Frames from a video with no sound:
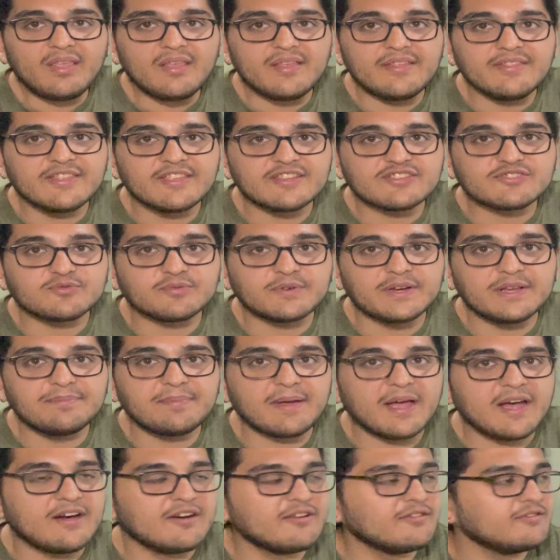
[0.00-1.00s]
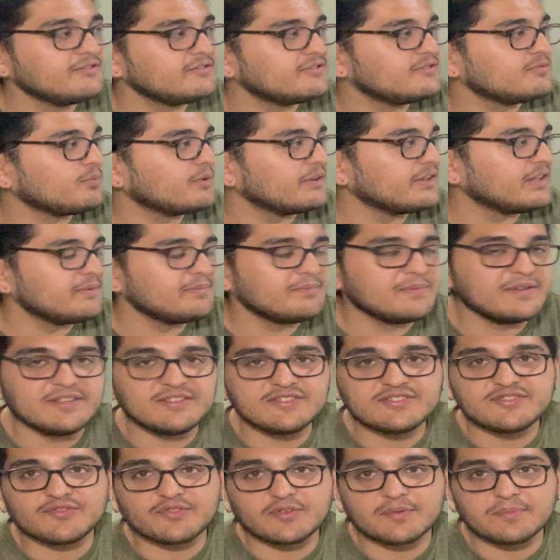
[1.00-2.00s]
this rebound, what it
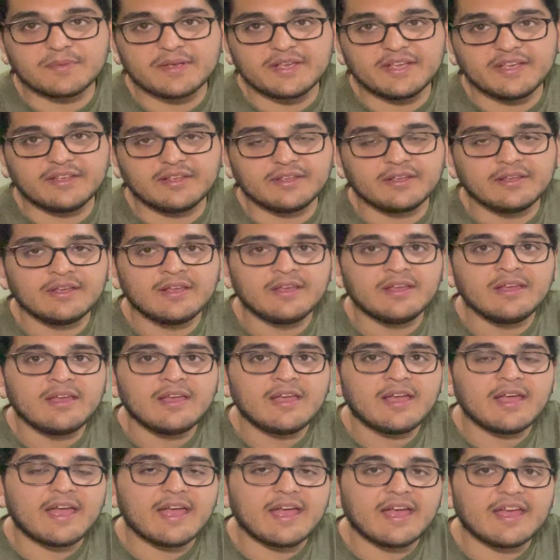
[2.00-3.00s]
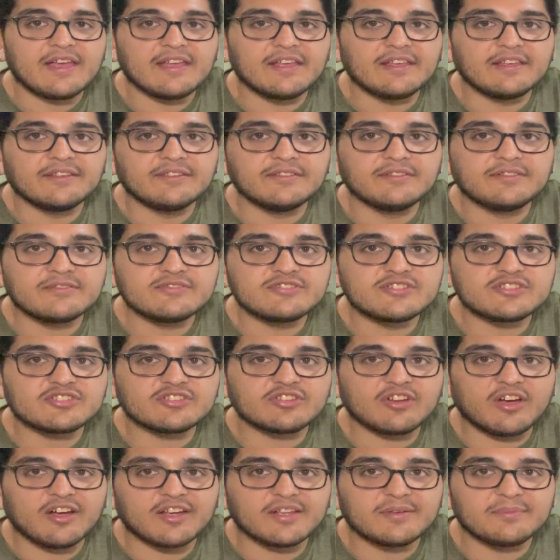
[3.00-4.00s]
means for me, and just
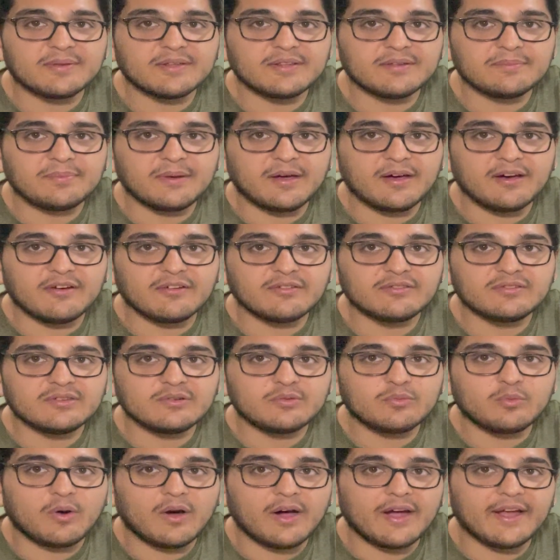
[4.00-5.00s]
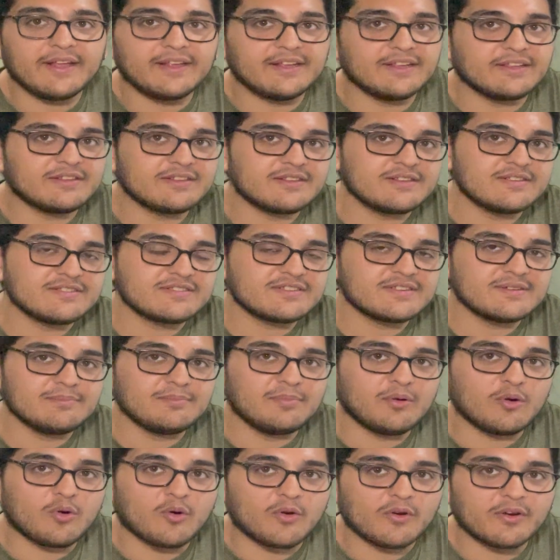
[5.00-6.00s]
talk a bit about why it is
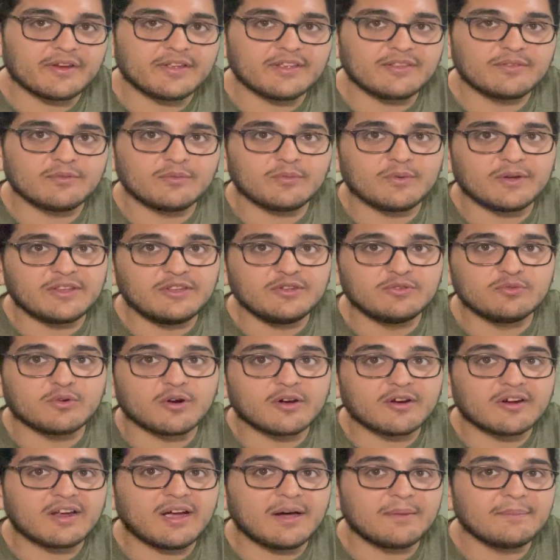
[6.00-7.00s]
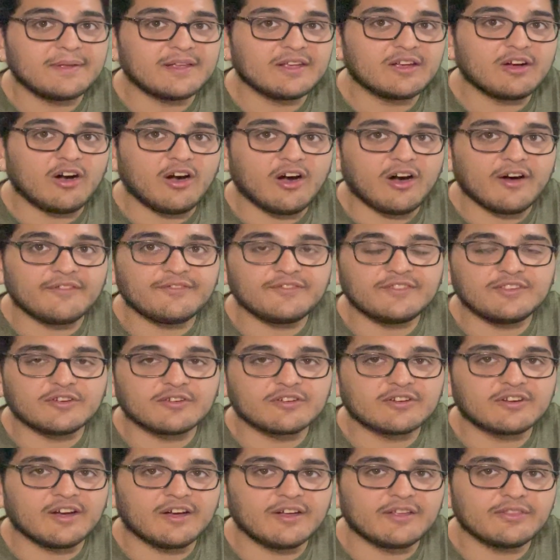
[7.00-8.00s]
important when you are coming off your
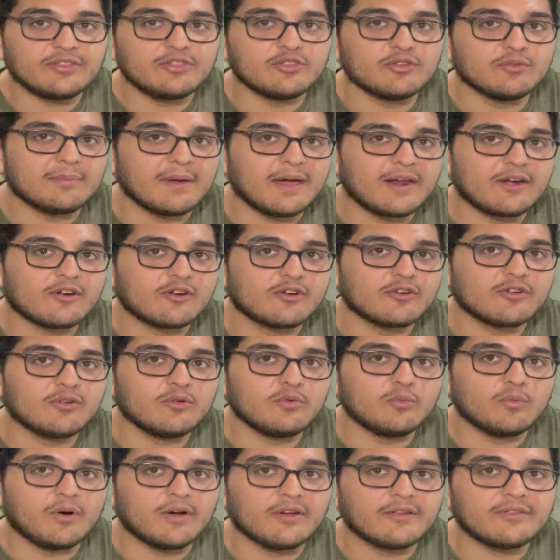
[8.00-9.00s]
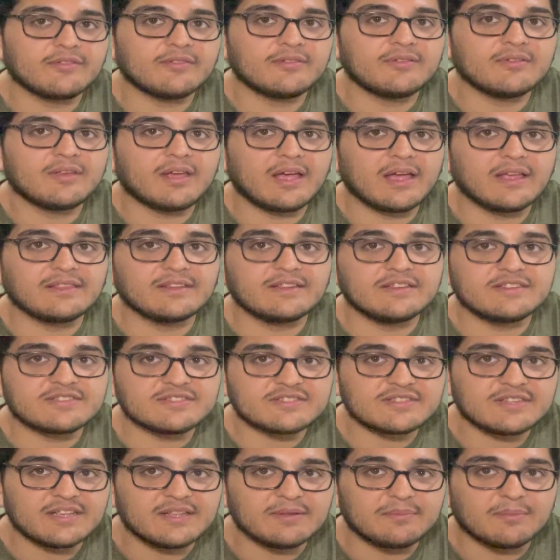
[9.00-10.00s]
cut, no matter what, at
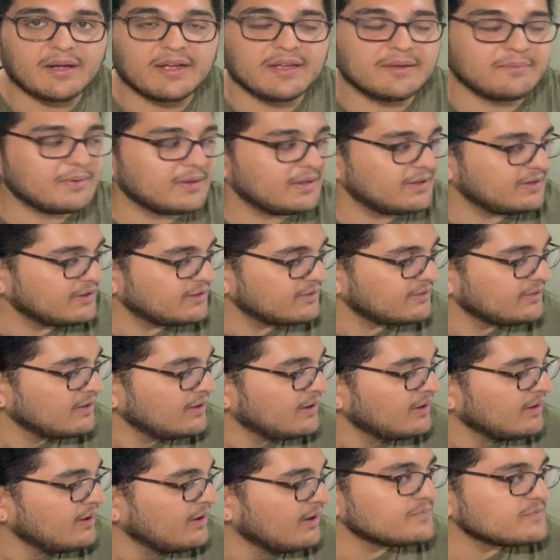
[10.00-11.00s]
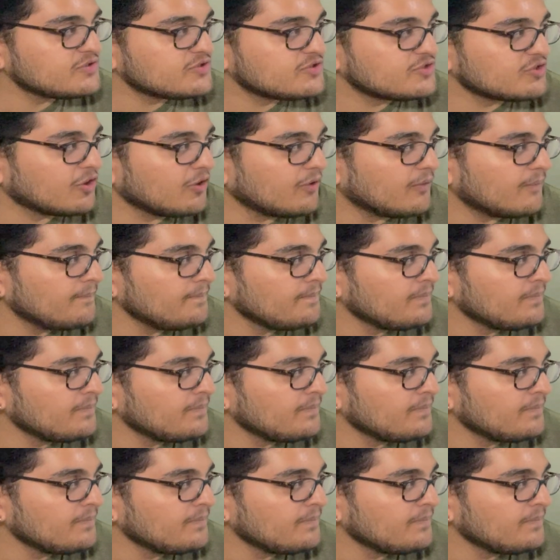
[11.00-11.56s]
least in my opinion. So,